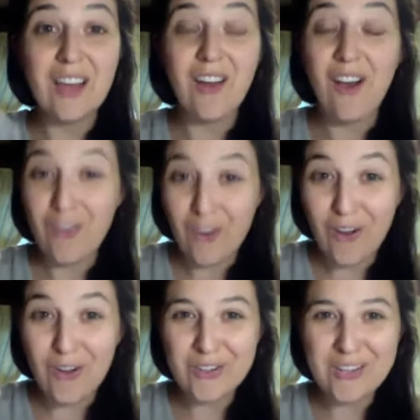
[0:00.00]
are
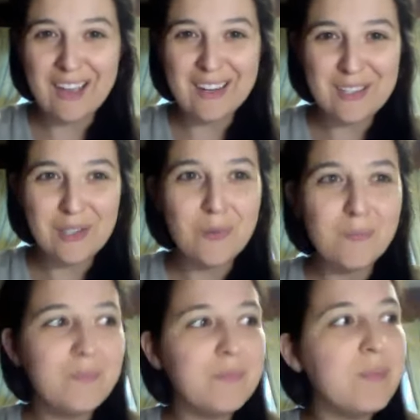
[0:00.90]
all not
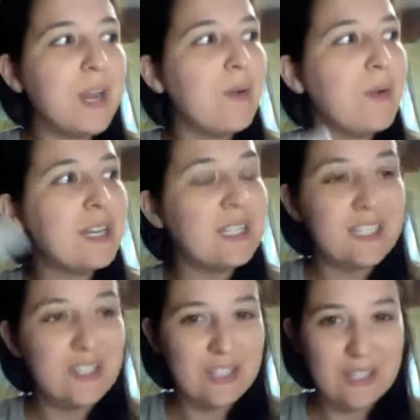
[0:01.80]
gluten, but I wanted
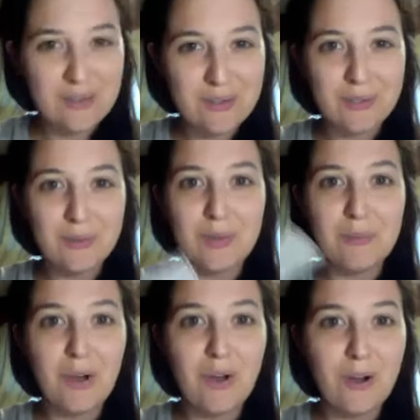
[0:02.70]
to just include
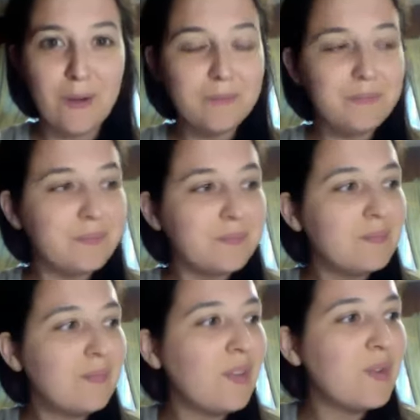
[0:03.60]
them all,
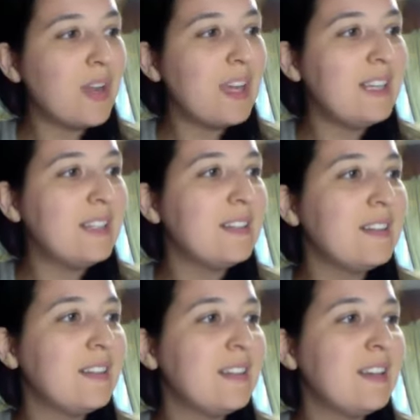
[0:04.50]
right?
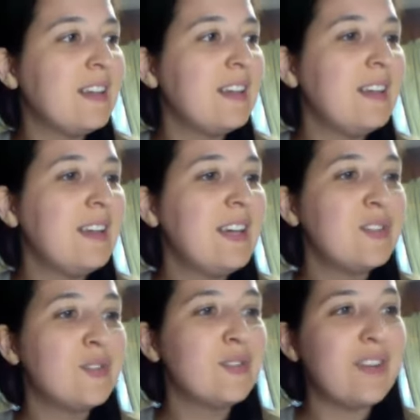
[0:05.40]

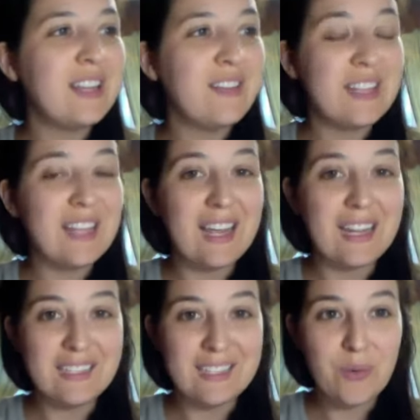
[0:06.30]
So in divine love and
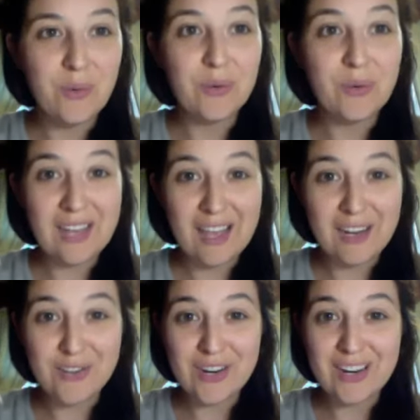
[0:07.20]
light, and we're in
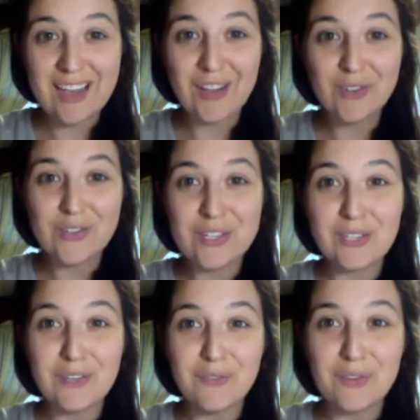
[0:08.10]
energetic allergy
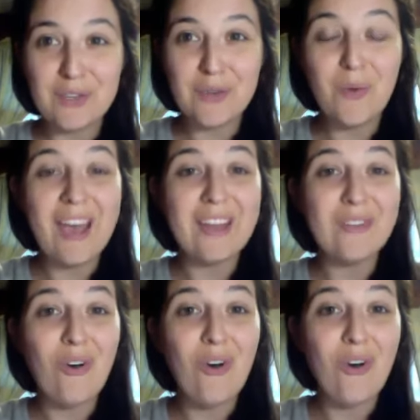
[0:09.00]
healing for you
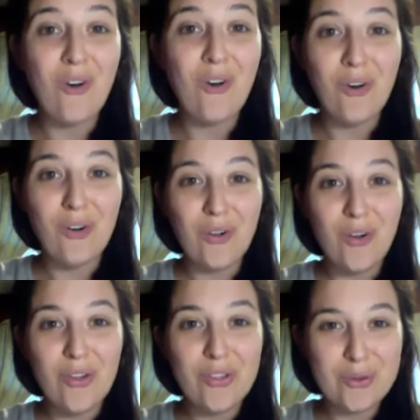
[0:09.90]
and all
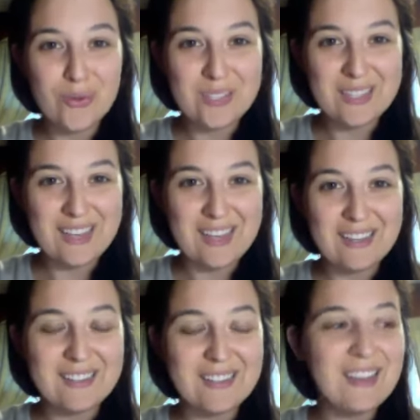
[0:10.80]
those
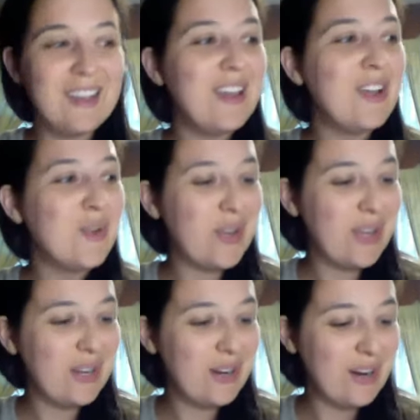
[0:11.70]
things.
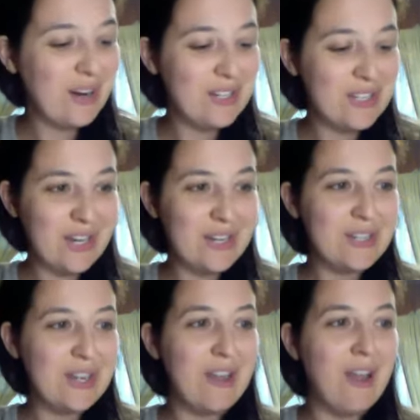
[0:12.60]
Creator, change it.